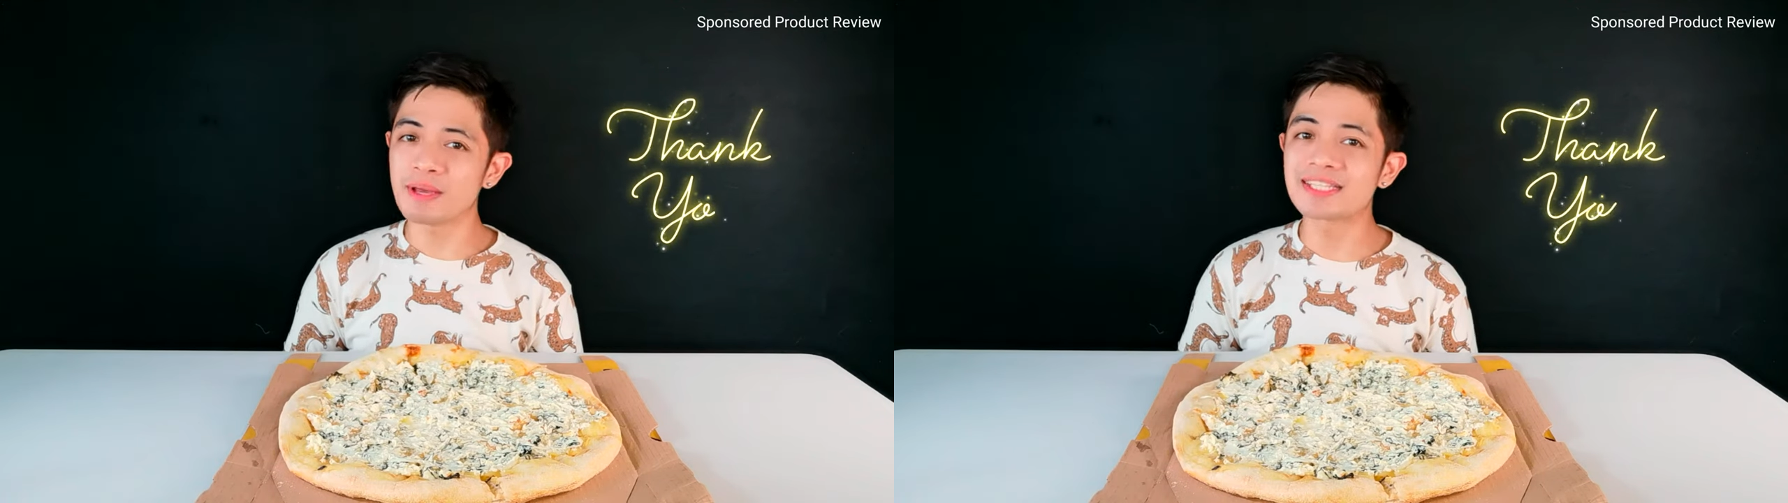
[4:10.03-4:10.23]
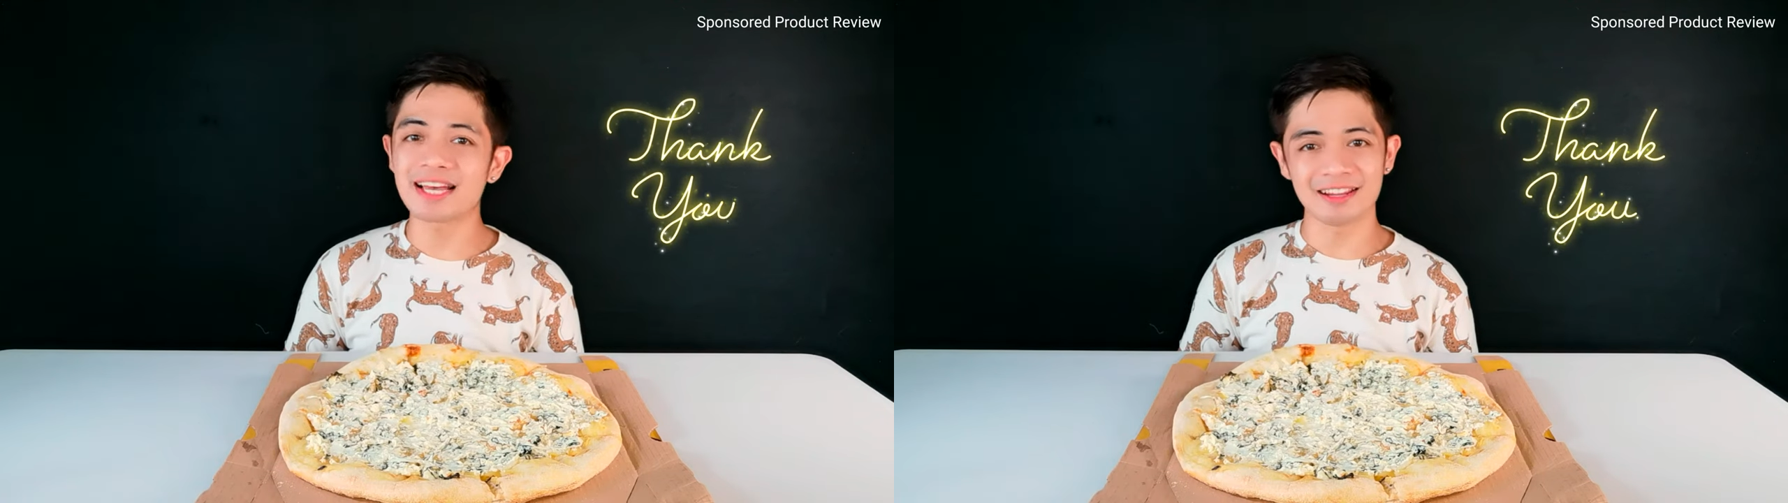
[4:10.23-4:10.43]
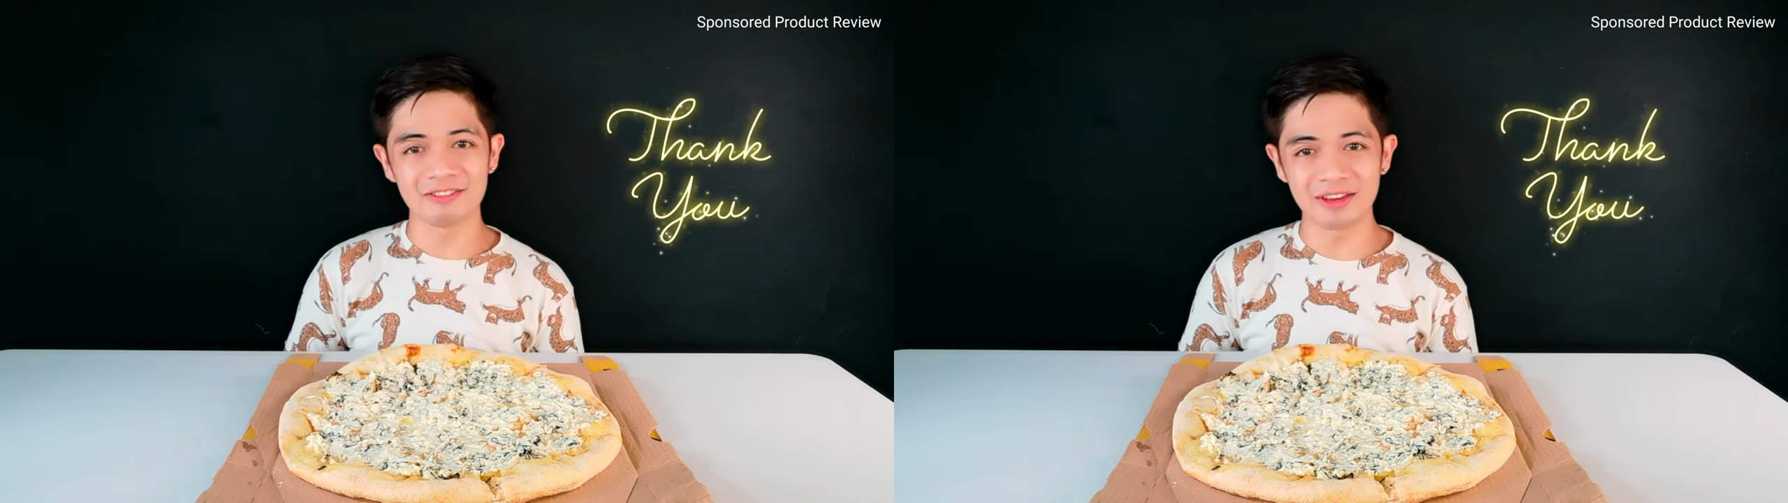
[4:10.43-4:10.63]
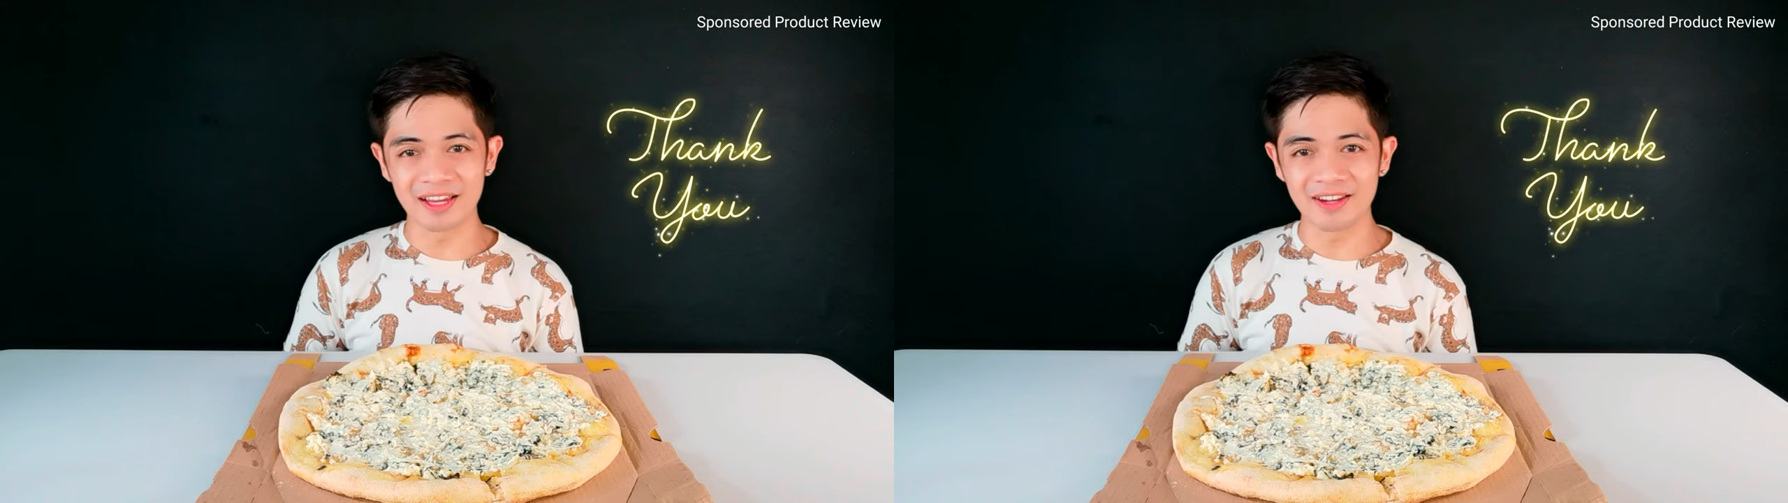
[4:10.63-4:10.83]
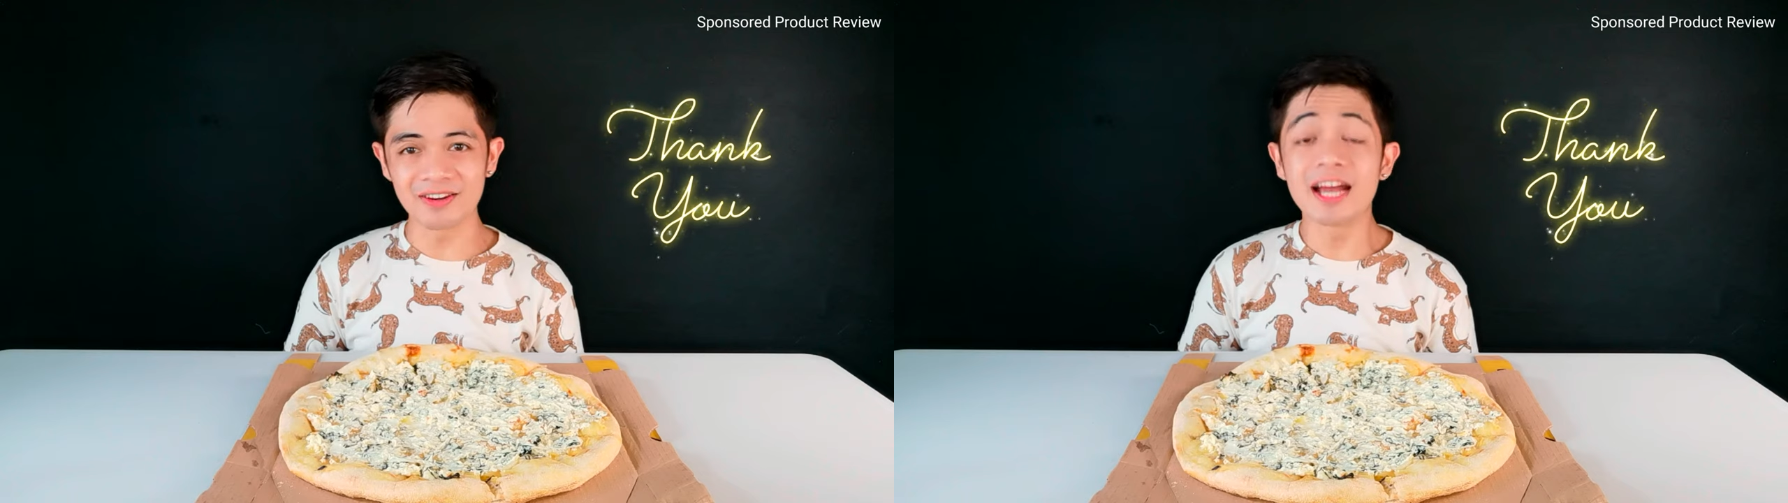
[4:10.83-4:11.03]
Pizza
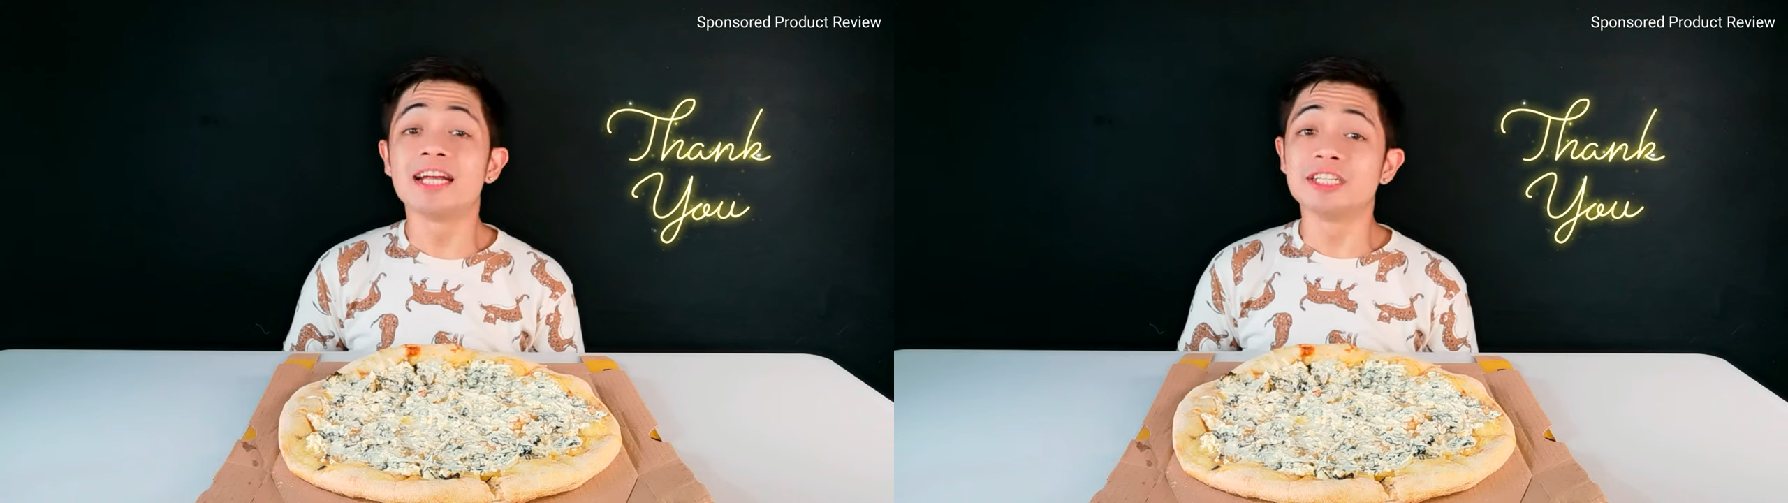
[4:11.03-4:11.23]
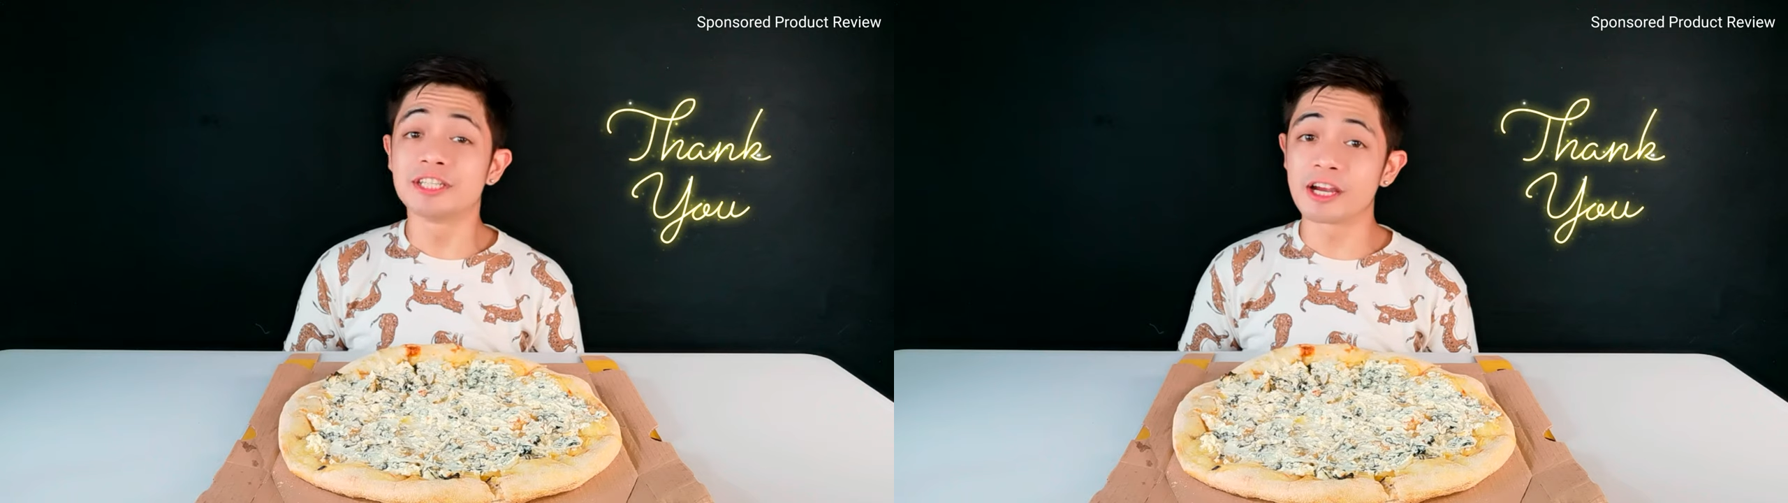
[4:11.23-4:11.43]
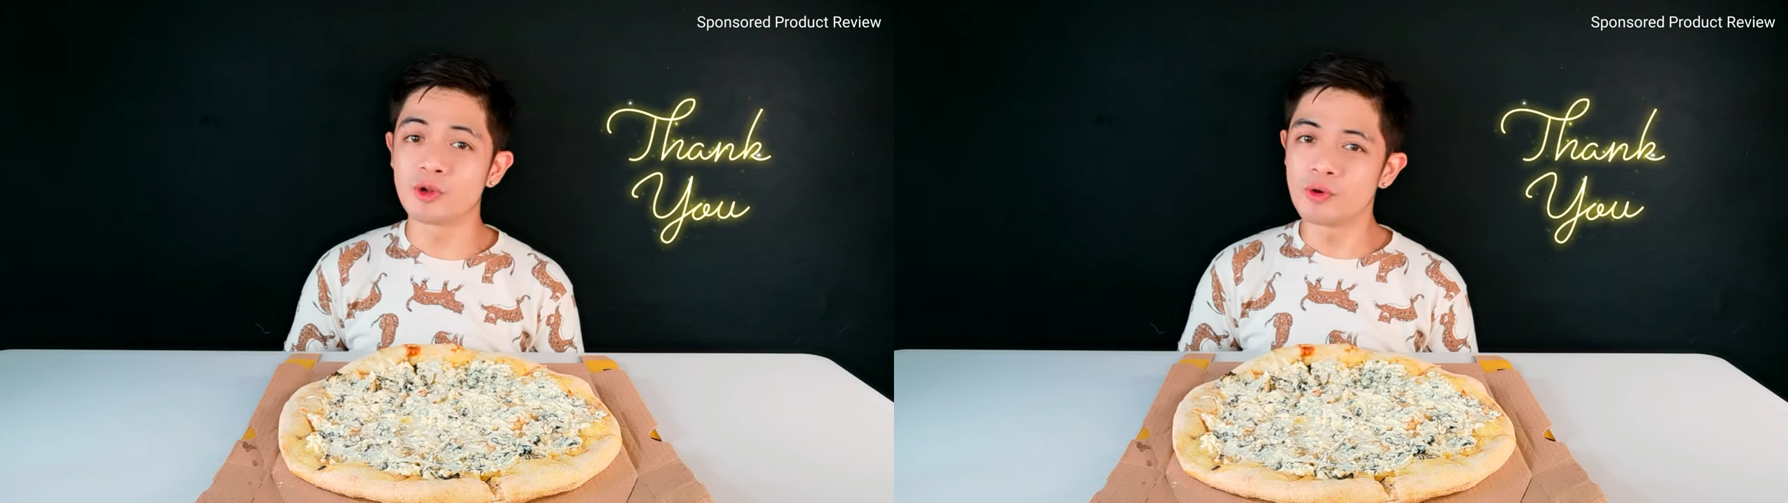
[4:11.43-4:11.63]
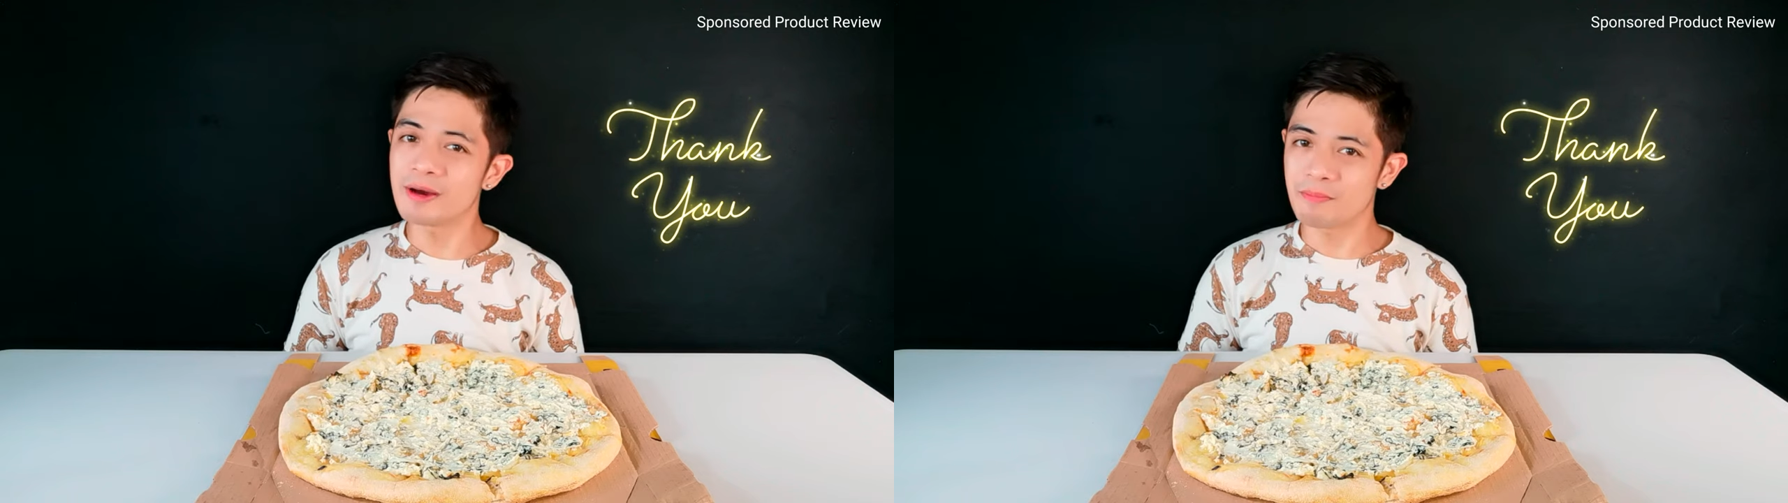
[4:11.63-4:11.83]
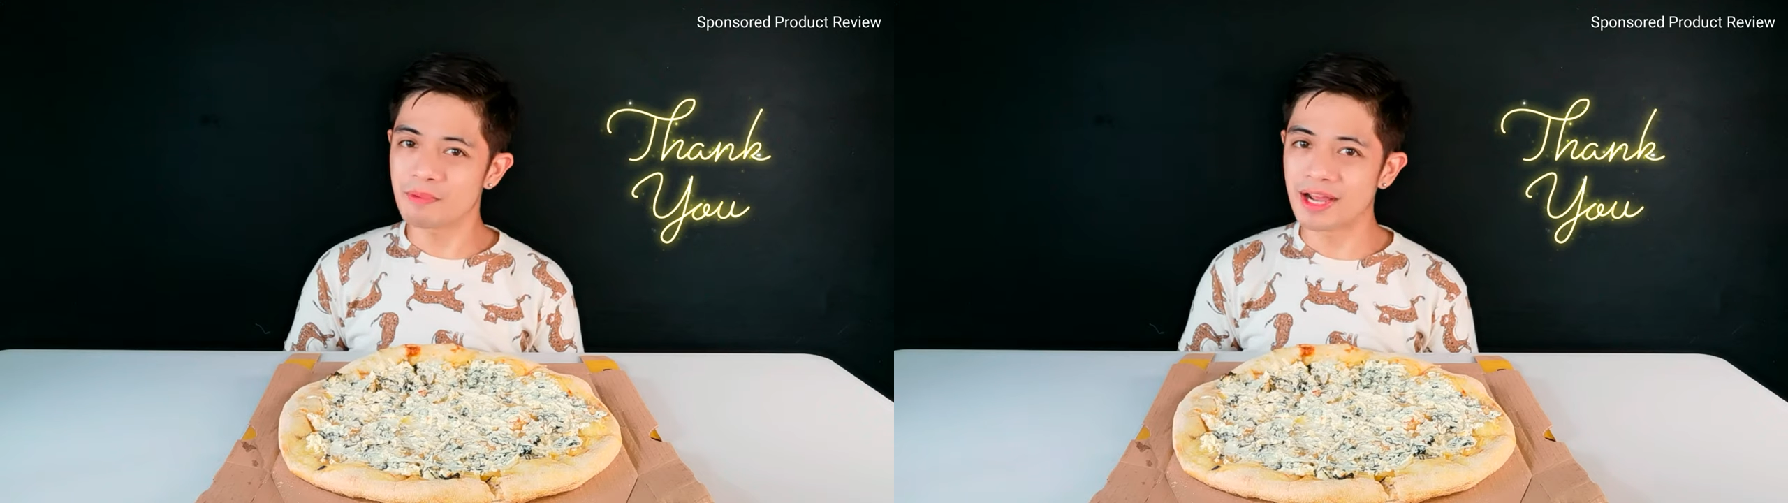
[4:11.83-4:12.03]
Iloilo, General
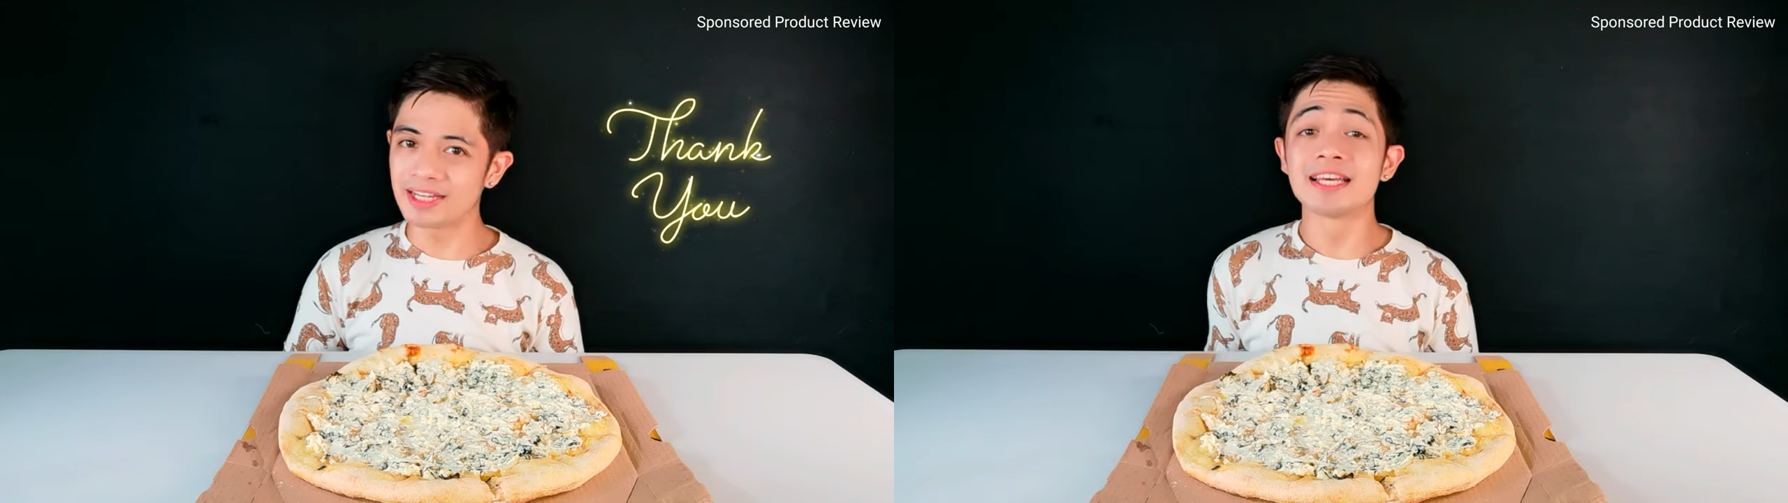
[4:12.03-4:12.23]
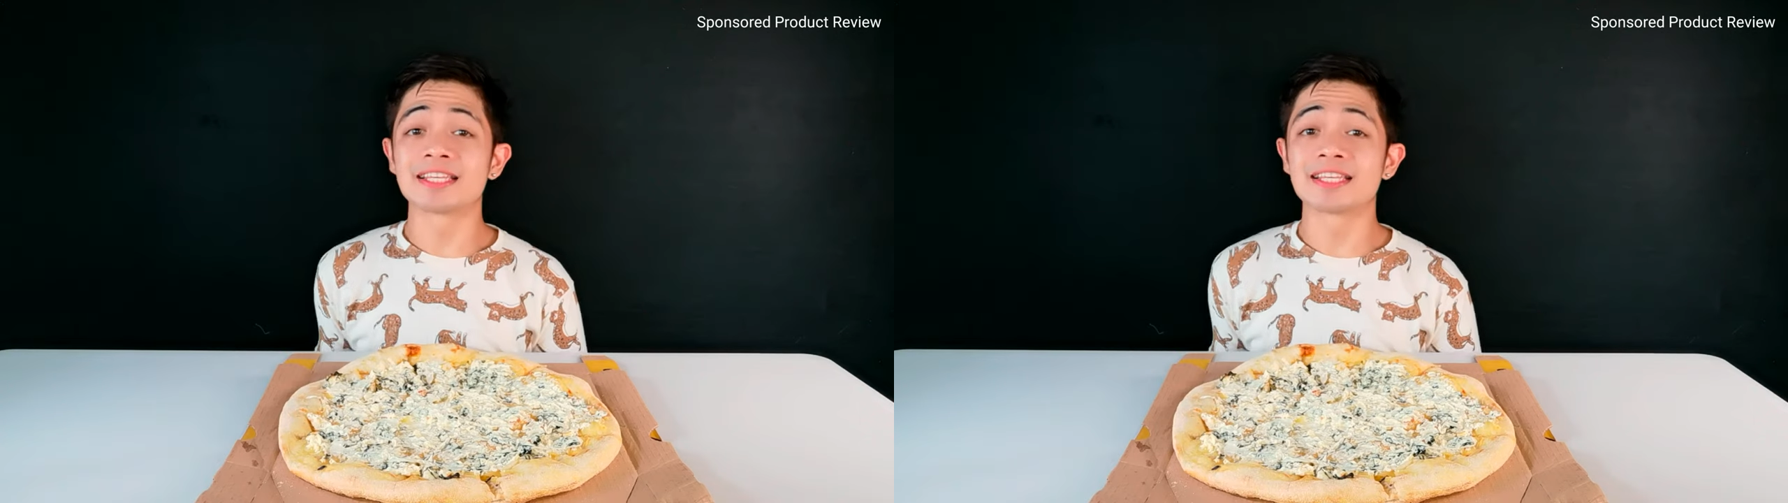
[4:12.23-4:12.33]
Luna branch.